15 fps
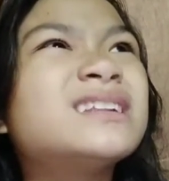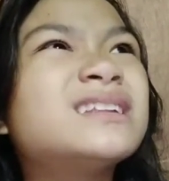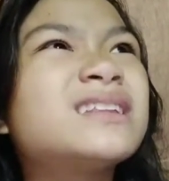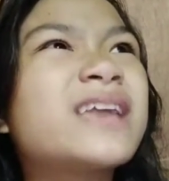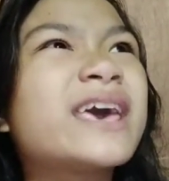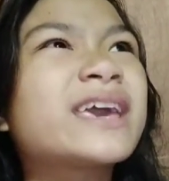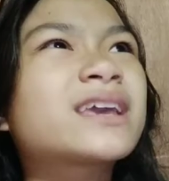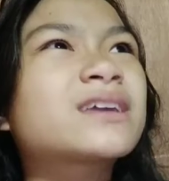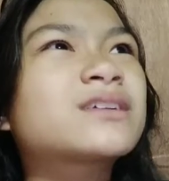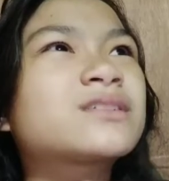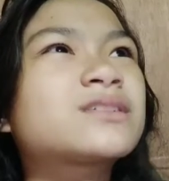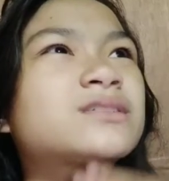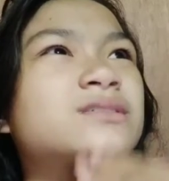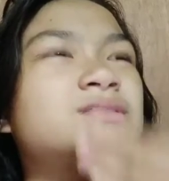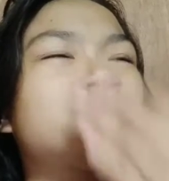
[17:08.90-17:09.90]
like
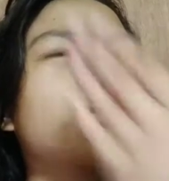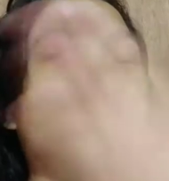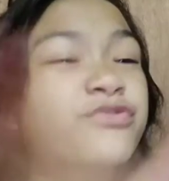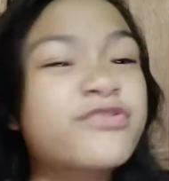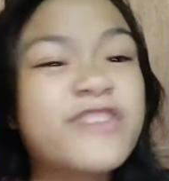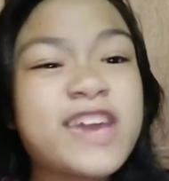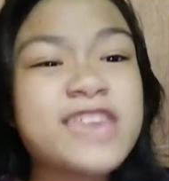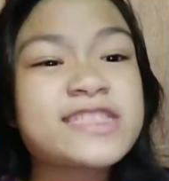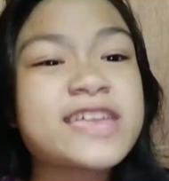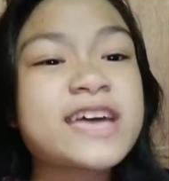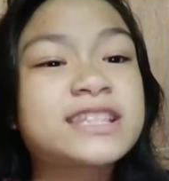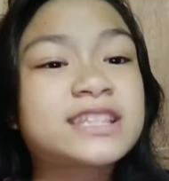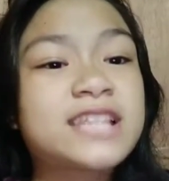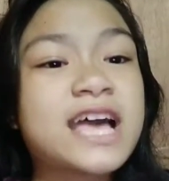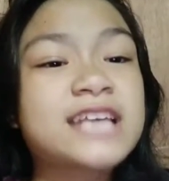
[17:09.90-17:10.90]
your friend at
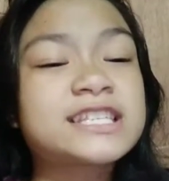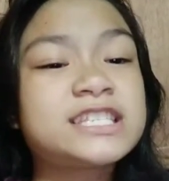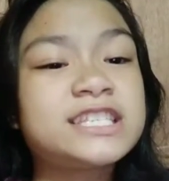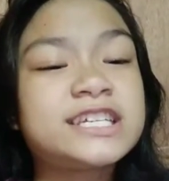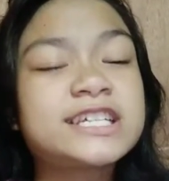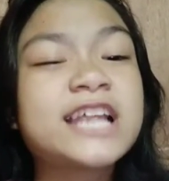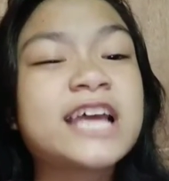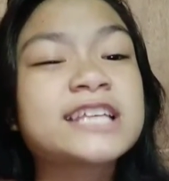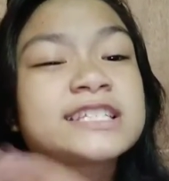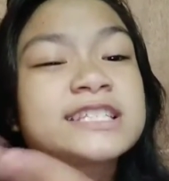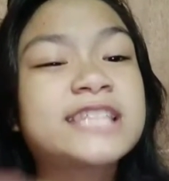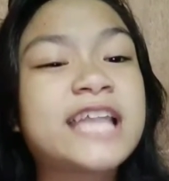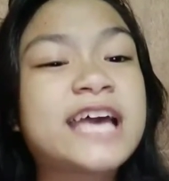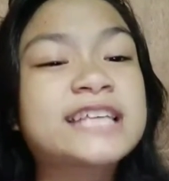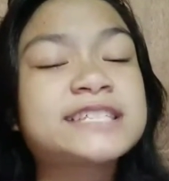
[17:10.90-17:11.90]
last year, as
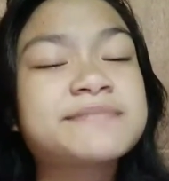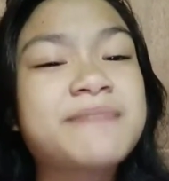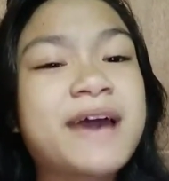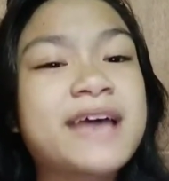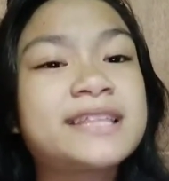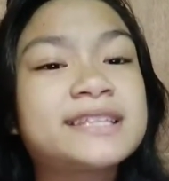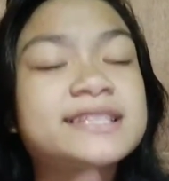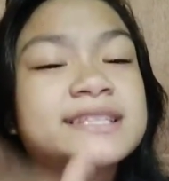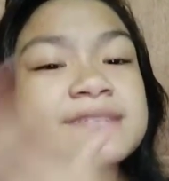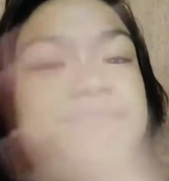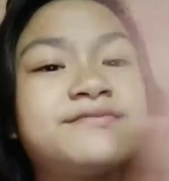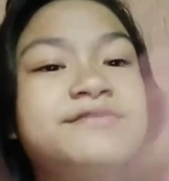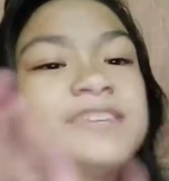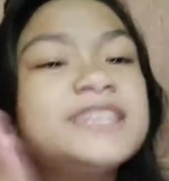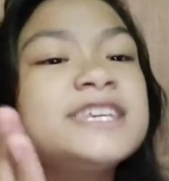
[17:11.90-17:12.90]
last month.
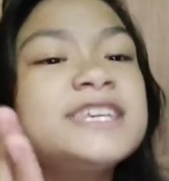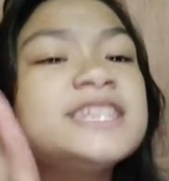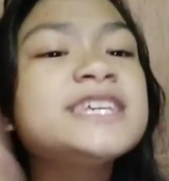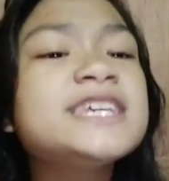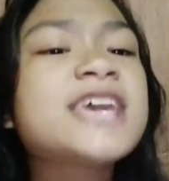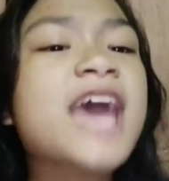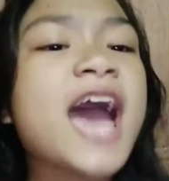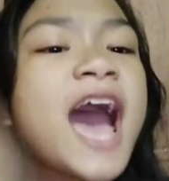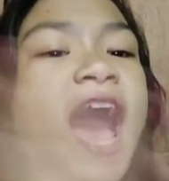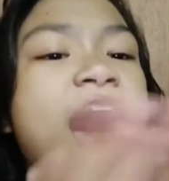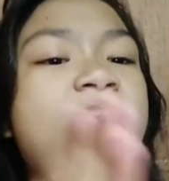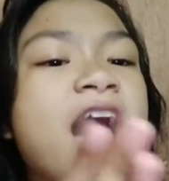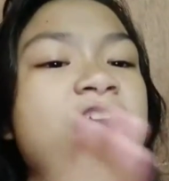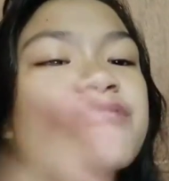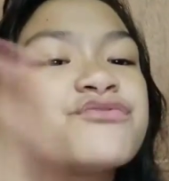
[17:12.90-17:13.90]
Be
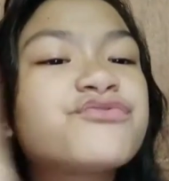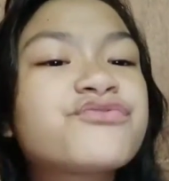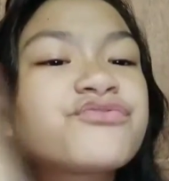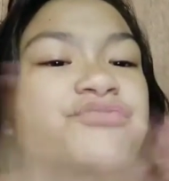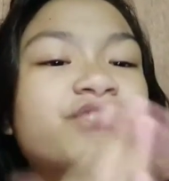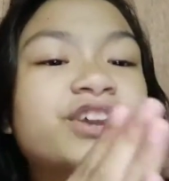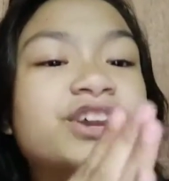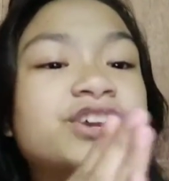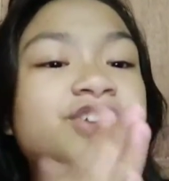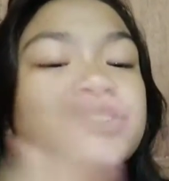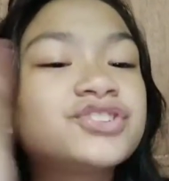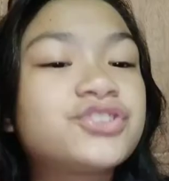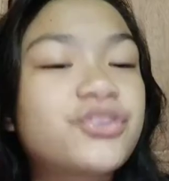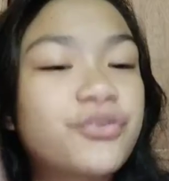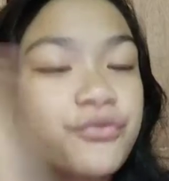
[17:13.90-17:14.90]
unfair
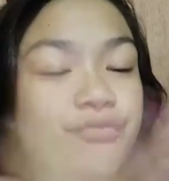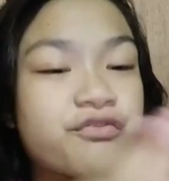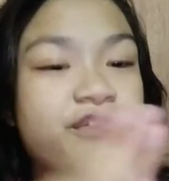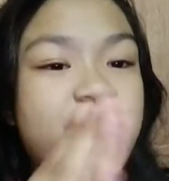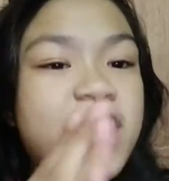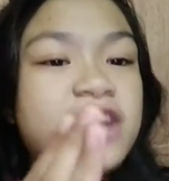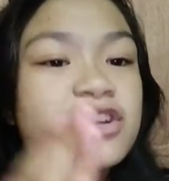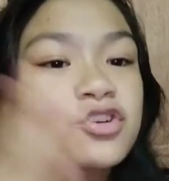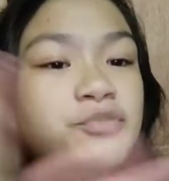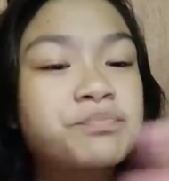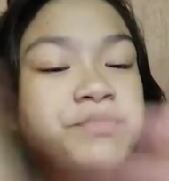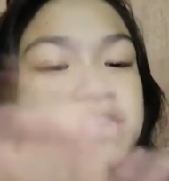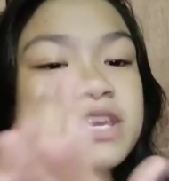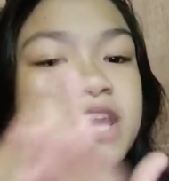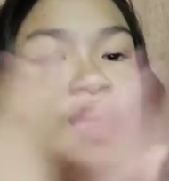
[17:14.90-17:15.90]
to your friend or
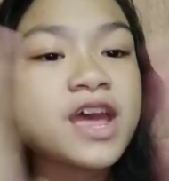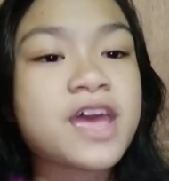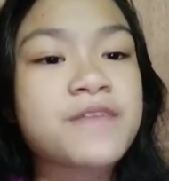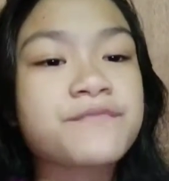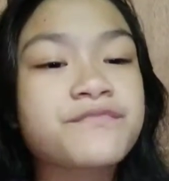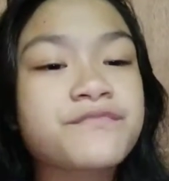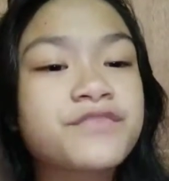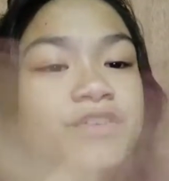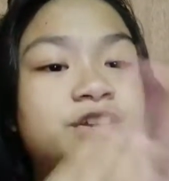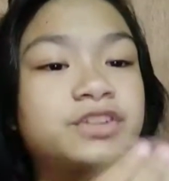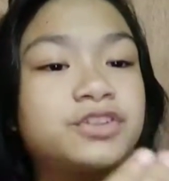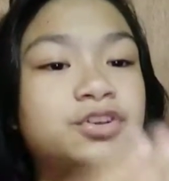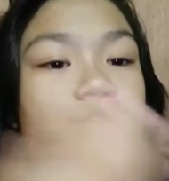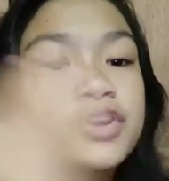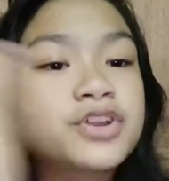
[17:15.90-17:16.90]
be unfair to
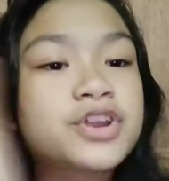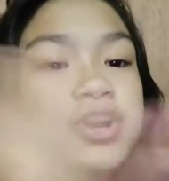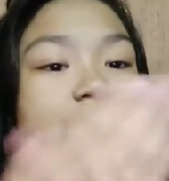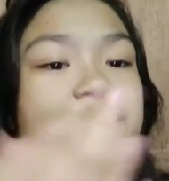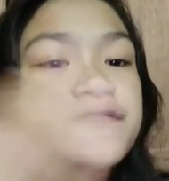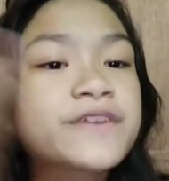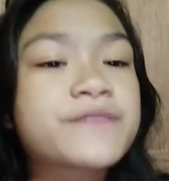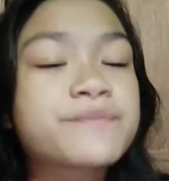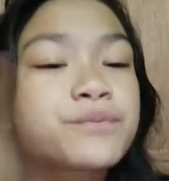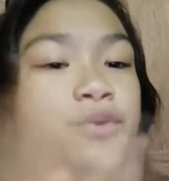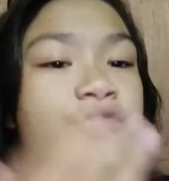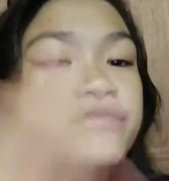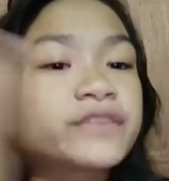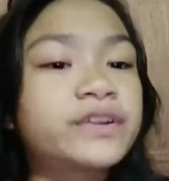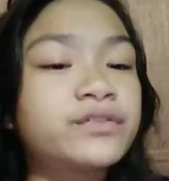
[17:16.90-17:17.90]
your girlfriend,
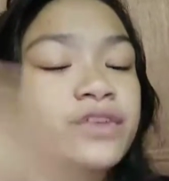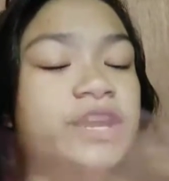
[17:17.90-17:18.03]
boyfriend, or